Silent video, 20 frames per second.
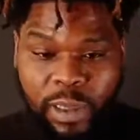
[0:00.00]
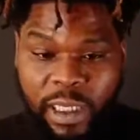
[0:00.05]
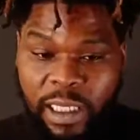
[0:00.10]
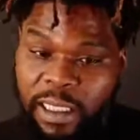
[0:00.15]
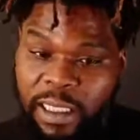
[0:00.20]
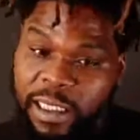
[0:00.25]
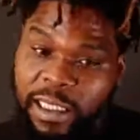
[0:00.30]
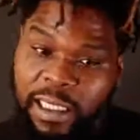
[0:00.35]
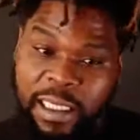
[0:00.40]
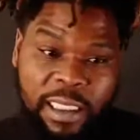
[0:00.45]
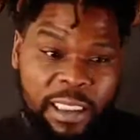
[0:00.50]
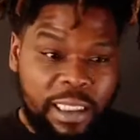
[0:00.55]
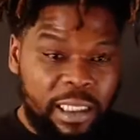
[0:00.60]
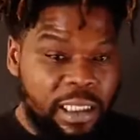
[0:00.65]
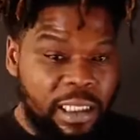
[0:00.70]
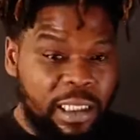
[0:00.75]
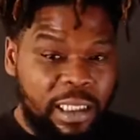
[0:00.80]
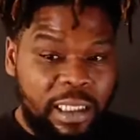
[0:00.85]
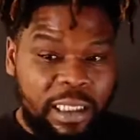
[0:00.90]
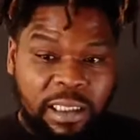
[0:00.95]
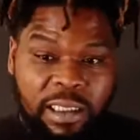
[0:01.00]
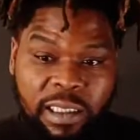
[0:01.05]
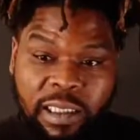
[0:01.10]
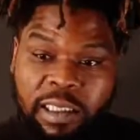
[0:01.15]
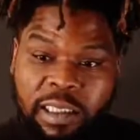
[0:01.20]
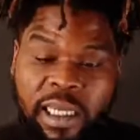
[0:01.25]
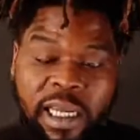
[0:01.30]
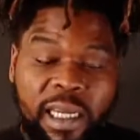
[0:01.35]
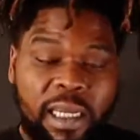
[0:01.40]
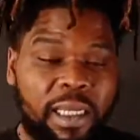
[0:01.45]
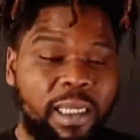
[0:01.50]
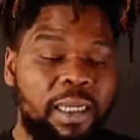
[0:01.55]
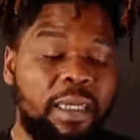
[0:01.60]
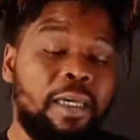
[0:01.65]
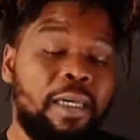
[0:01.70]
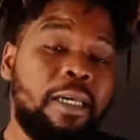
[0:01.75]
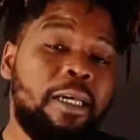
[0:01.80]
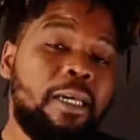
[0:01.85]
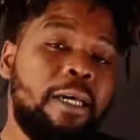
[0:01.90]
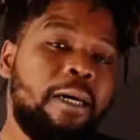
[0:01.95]
And it's just that.
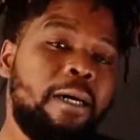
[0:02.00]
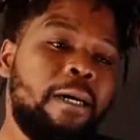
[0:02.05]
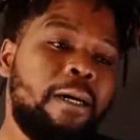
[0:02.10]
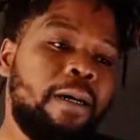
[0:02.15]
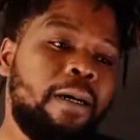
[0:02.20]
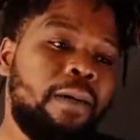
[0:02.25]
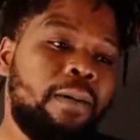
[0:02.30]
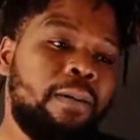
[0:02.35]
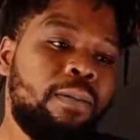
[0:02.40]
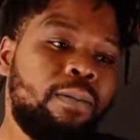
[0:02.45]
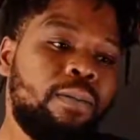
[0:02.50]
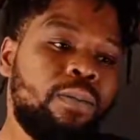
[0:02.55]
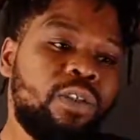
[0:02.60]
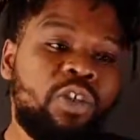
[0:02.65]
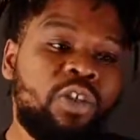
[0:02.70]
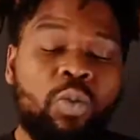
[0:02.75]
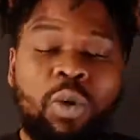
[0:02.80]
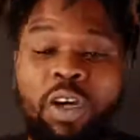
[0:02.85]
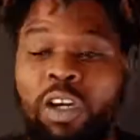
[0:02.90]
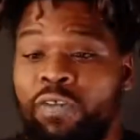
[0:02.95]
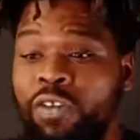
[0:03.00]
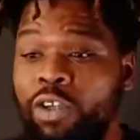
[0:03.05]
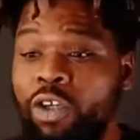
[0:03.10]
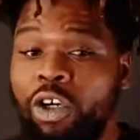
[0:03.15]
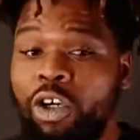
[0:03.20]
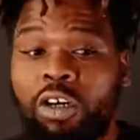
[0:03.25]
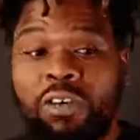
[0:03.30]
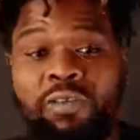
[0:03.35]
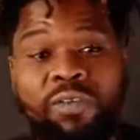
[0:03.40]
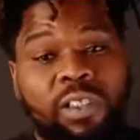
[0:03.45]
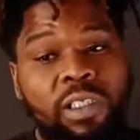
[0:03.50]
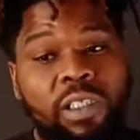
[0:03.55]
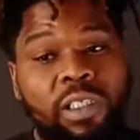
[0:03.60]
Swerving off